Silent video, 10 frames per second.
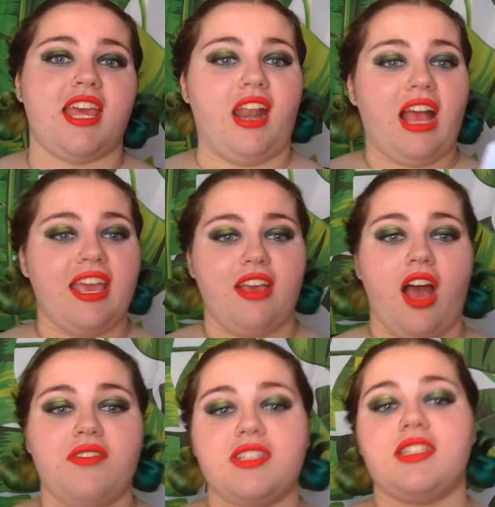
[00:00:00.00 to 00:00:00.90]
and I
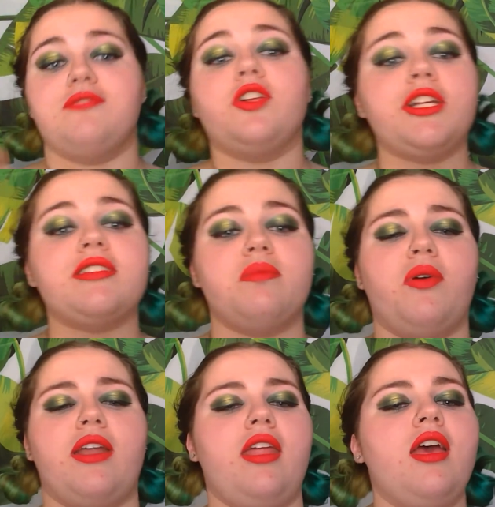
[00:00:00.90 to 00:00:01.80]
obviously fully
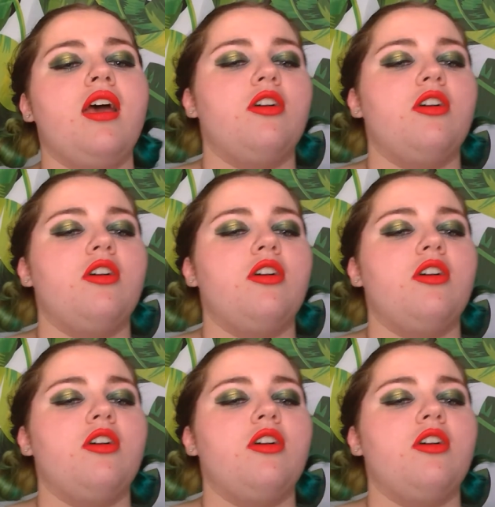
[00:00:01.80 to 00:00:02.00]
support it,